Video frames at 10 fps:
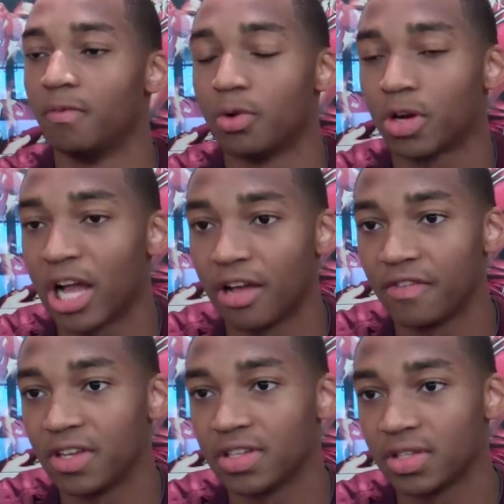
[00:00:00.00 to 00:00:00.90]
More
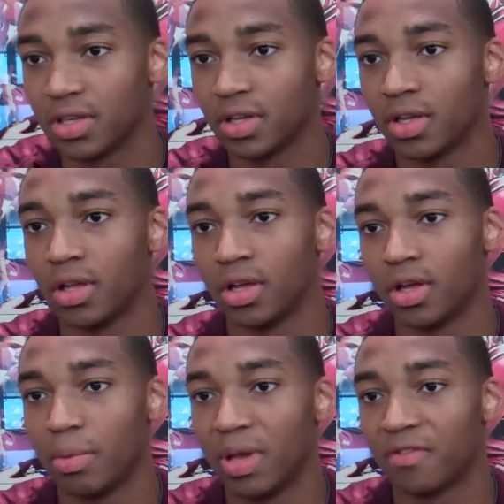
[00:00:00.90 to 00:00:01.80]
confidence.
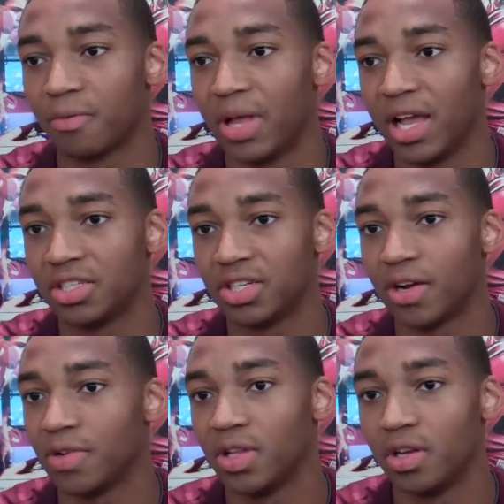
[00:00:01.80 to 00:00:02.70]
Coming in from last year, I
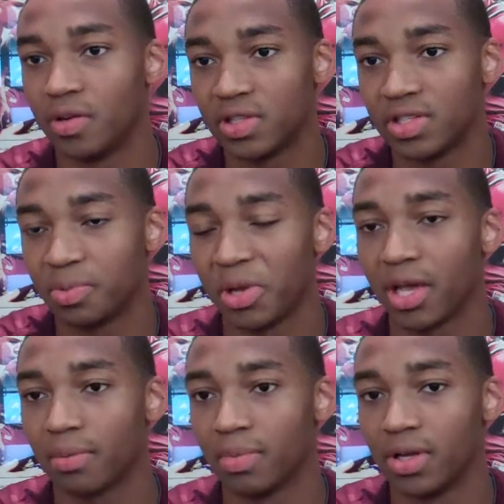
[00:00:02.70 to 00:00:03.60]
really didn't know what to
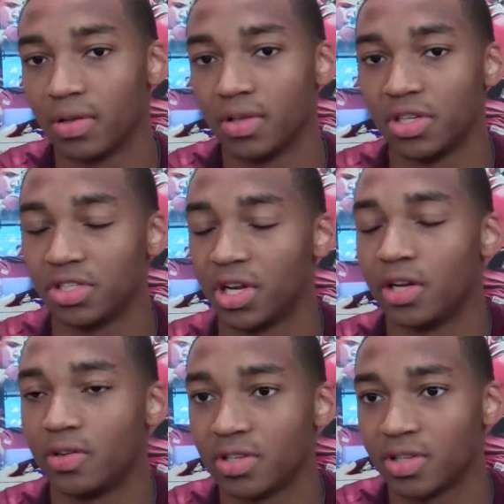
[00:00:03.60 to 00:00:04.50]
expect, but this year I
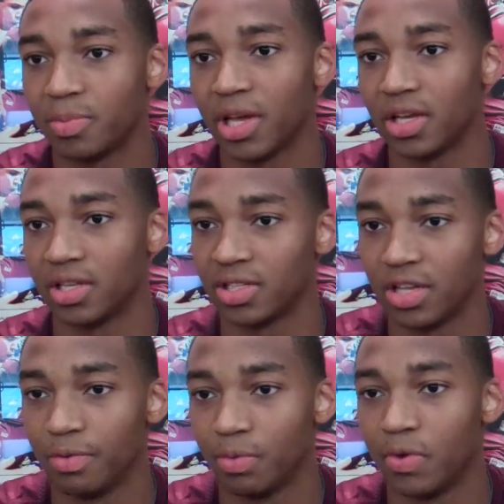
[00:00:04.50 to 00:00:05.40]
know what to expect, and it's
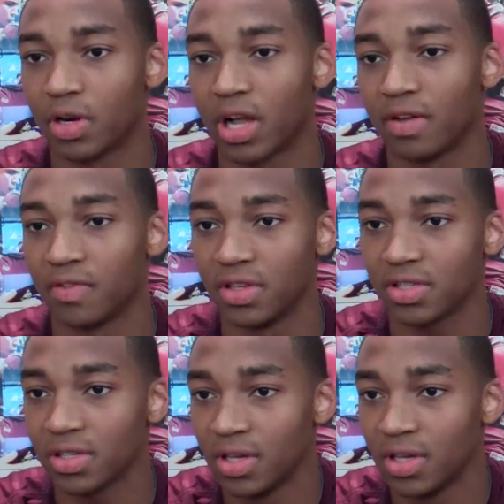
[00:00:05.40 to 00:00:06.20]
giving me more confidence.